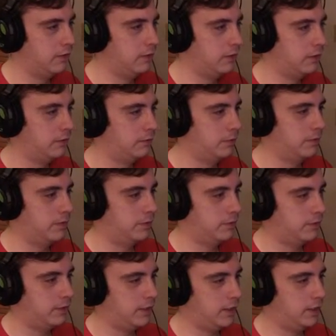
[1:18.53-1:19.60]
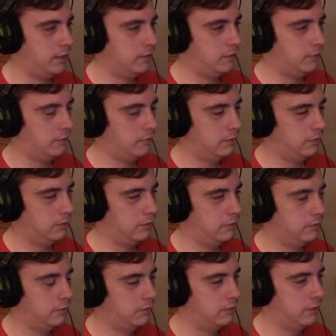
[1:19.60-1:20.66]
I suppose they'll say, look,
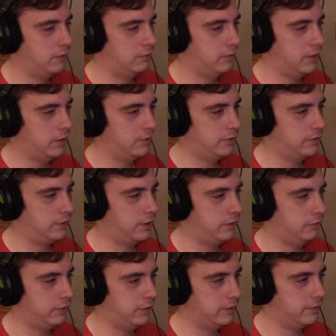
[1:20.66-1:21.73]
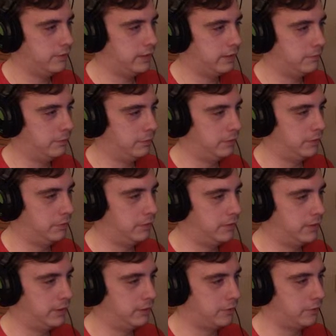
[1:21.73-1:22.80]
they'll also say you look sick, but we know it's
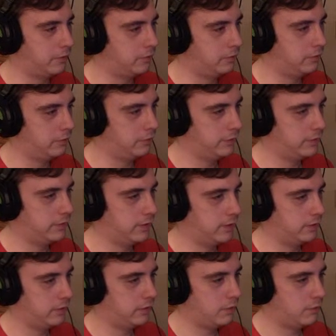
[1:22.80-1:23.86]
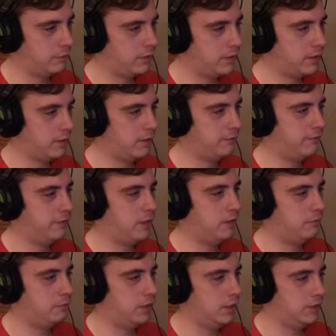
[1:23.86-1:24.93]
not true. You want to talk to Grandma Misha?
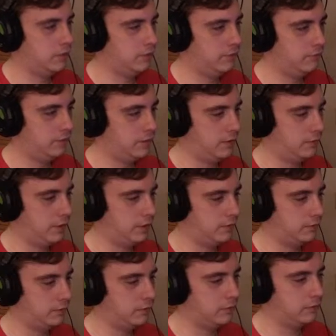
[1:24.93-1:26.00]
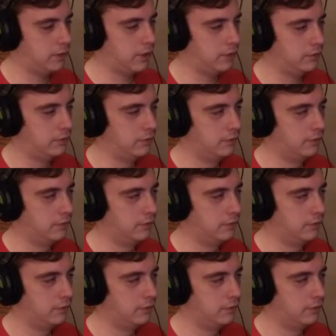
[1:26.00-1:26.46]
Follow me, she lives in the mountain. Okay.